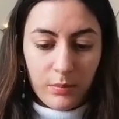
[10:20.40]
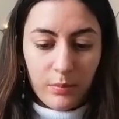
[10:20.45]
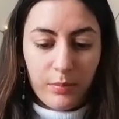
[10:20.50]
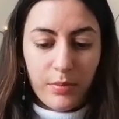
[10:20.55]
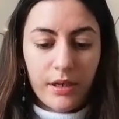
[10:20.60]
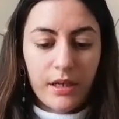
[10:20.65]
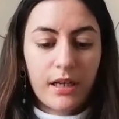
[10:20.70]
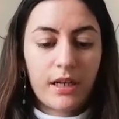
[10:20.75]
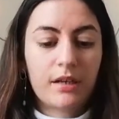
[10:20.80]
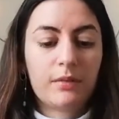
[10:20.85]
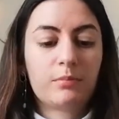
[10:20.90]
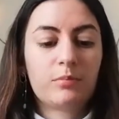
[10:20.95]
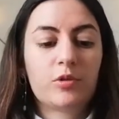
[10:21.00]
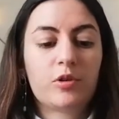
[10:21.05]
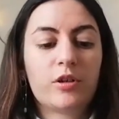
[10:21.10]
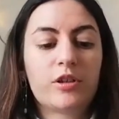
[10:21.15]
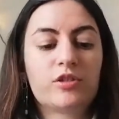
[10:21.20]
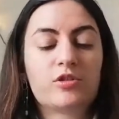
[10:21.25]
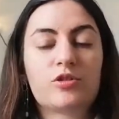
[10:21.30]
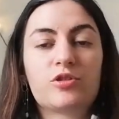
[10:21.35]
But I'm
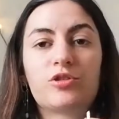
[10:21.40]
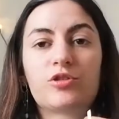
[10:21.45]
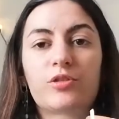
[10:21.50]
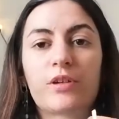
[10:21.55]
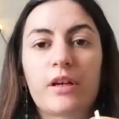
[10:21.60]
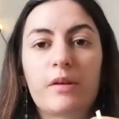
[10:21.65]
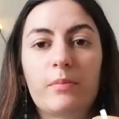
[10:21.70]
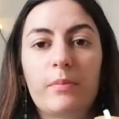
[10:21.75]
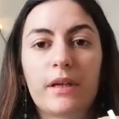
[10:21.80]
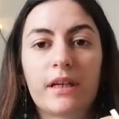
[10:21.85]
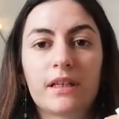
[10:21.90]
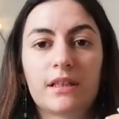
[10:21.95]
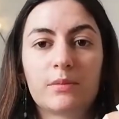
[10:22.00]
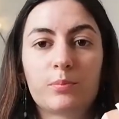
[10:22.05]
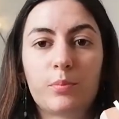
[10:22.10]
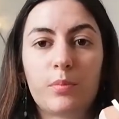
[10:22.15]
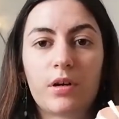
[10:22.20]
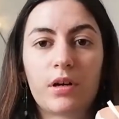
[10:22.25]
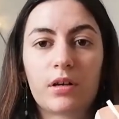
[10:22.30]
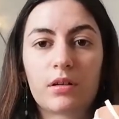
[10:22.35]
going to try and make it
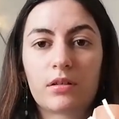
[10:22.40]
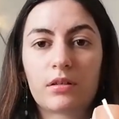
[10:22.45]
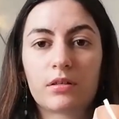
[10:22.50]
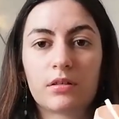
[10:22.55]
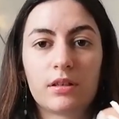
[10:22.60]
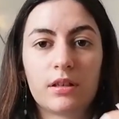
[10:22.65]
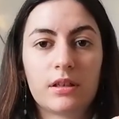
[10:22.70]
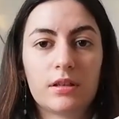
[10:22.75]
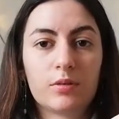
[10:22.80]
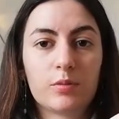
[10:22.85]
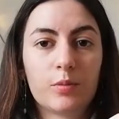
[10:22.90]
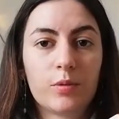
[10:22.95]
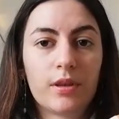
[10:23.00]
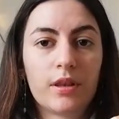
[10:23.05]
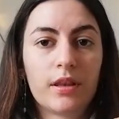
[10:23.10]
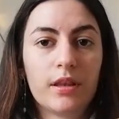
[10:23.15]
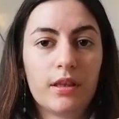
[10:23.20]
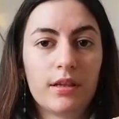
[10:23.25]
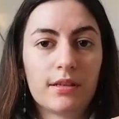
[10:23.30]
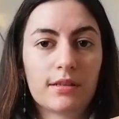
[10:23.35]
parallel
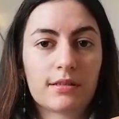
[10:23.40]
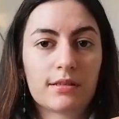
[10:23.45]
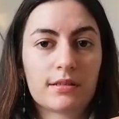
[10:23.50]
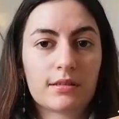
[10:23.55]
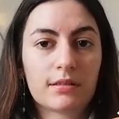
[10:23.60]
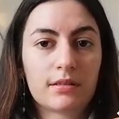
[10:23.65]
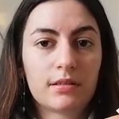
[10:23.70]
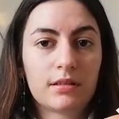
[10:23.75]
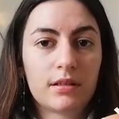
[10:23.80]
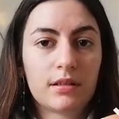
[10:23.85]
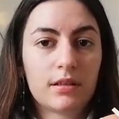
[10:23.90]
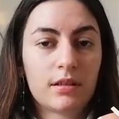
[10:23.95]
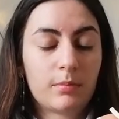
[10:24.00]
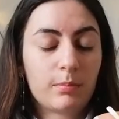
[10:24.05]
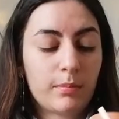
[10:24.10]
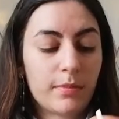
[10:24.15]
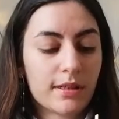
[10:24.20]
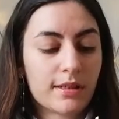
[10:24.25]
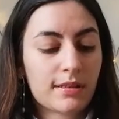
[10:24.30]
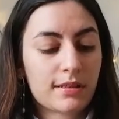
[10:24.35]
with this
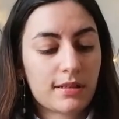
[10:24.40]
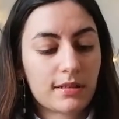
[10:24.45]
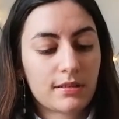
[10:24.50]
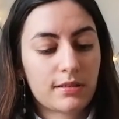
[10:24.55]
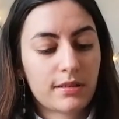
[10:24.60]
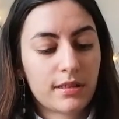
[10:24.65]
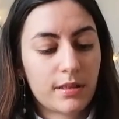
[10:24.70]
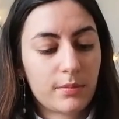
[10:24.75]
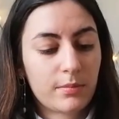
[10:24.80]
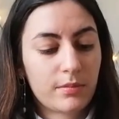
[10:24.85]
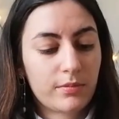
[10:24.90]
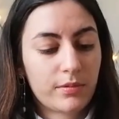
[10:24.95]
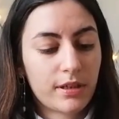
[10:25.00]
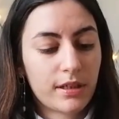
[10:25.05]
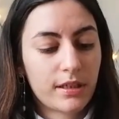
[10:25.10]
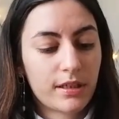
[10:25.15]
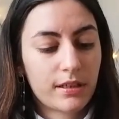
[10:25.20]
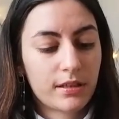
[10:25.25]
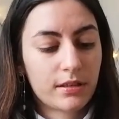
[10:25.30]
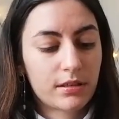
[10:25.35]
masking tape
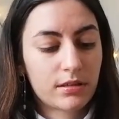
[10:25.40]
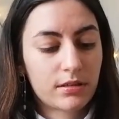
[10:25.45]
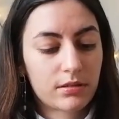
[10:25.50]
right here.